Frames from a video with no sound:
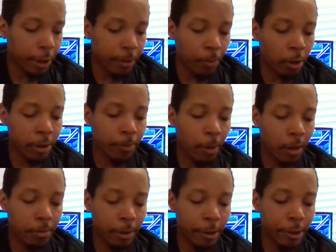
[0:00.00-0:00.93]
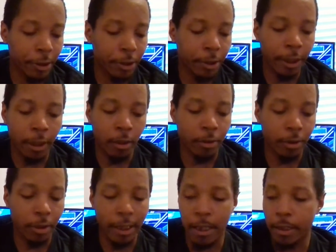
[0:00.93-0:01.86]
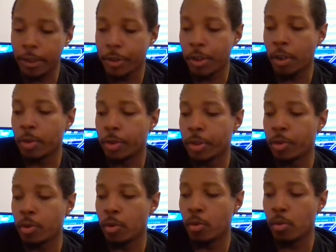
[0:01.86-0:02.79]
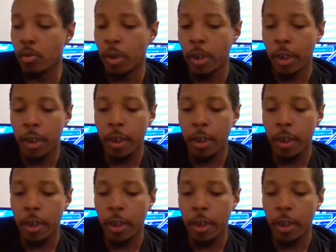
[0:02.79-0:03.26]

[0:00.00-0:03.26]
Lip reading: Smoltz publish, like starts to,